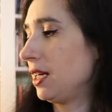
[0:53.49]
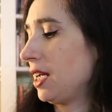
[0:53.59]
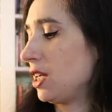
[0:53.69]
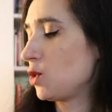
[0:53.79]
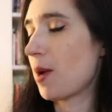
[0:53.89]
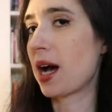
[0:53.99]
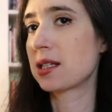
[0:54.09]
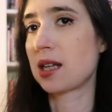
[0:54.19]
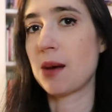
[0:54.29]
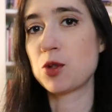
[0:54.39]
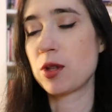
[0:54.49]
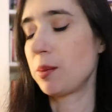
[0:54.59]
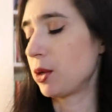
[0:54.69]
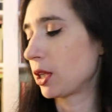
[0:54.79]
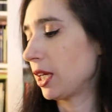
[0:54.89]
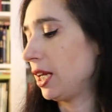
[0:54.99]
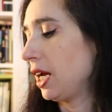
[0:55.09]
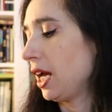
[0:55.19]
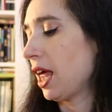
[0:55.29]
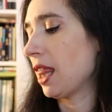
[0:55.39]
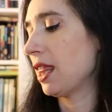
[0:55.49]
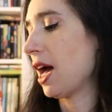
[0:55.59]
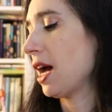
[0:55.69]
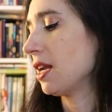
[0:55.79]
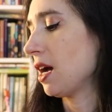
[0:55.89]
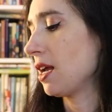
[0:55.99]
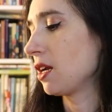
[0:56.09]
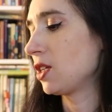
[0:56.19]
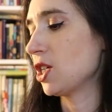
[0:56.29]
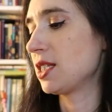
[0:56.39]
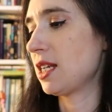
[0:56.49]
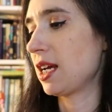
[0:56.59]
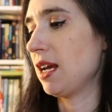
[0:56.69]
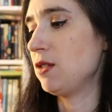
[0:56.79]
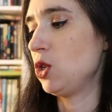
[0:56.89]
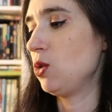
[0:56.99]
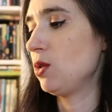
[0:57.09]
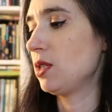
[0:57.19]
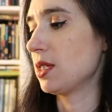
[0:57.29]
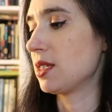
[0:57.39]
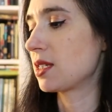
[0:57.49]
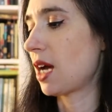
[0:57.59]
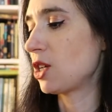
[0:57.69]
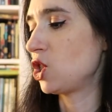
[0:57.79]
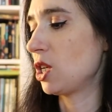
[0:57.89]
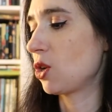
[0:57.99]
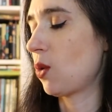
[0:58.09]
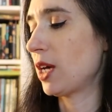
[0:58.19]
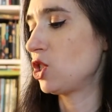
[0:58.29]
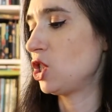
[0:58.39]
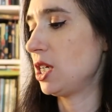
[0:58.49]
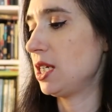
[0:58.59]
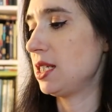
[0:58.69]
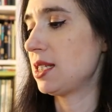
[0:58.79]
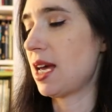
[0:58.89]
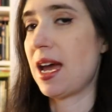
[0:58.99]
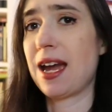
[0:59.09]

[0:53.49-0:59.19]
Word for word: Each box comes with a booklet that just gives you discussion questions,